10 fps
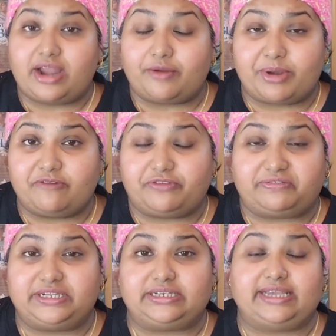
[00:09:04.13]

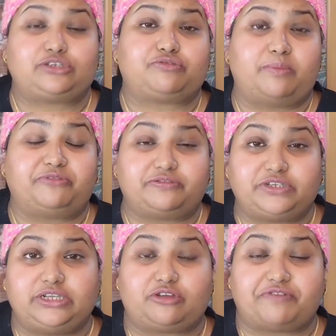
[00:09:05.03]
150 days, from
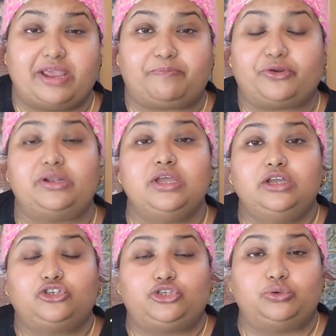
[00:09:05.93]
15th of April
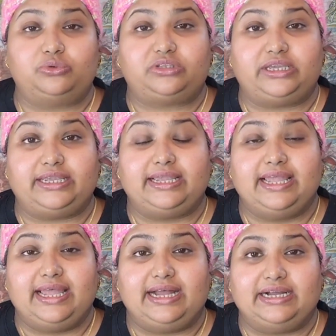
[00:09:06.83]
to the
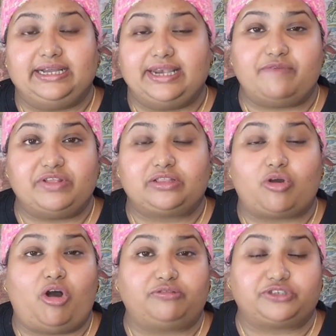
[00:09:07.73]

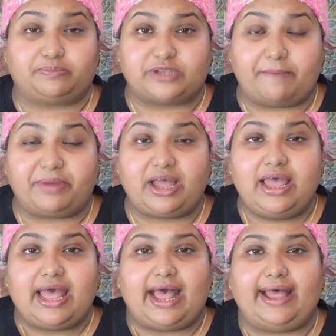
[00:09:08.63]
11th of
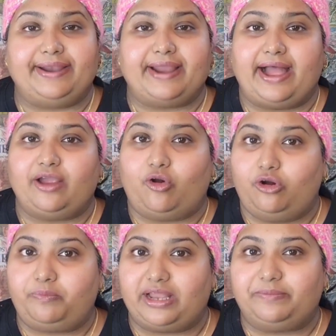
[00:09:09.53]
September, and I
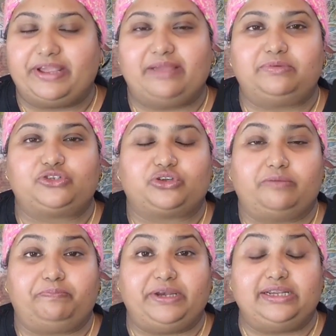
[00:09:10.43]
hope I'll be able to
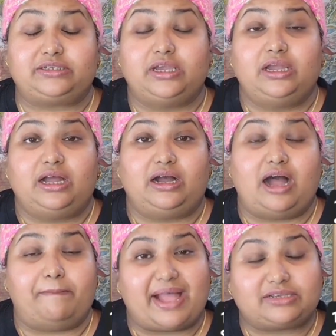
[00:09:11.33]
complete
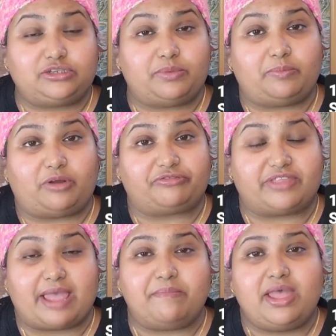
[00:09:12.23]
a maximum
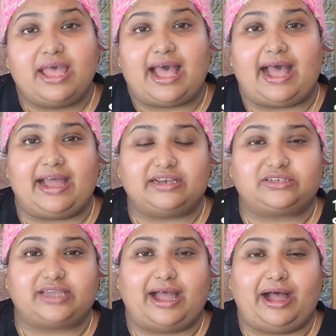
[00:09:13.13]
of them.
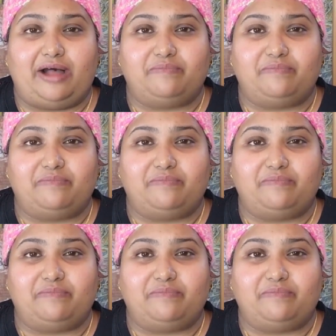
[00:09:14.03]
And